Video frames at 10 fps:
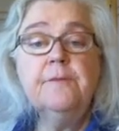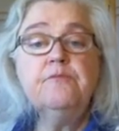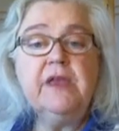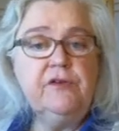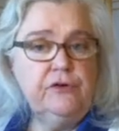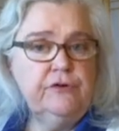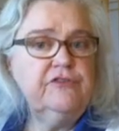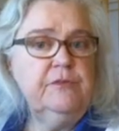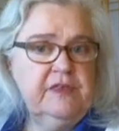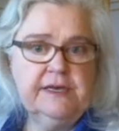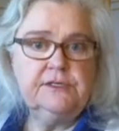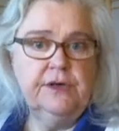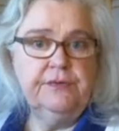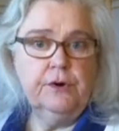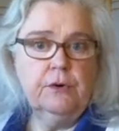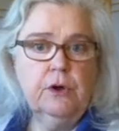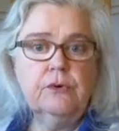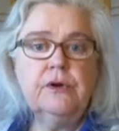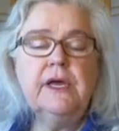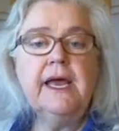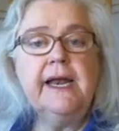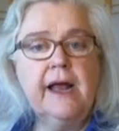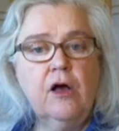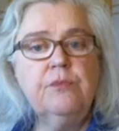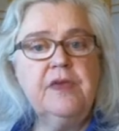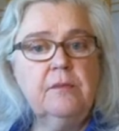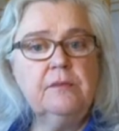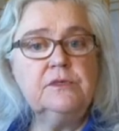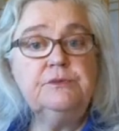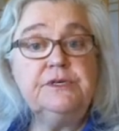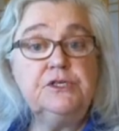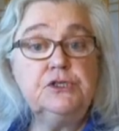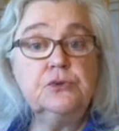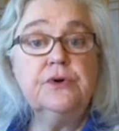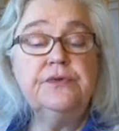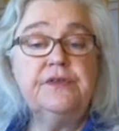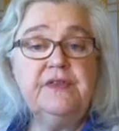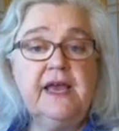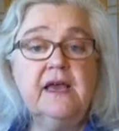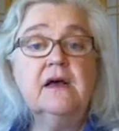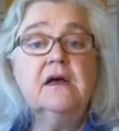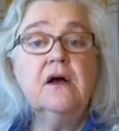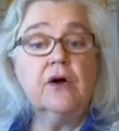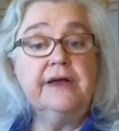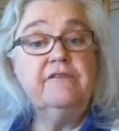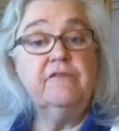and do some things on their own and help them to be sure that they are